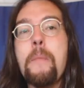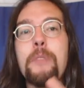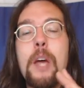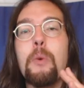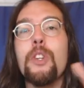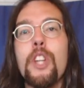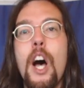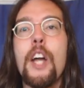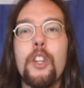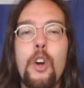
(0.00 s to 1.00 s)
They will
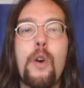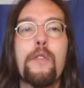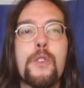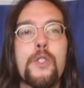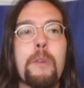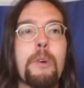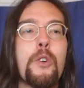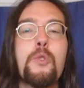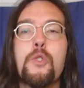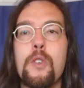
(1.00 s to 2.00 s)
not go for
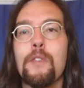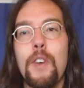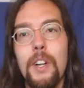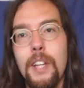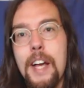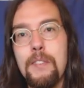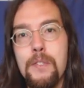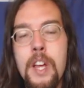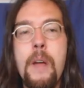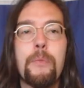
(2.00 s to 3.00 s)
someone who's too far left.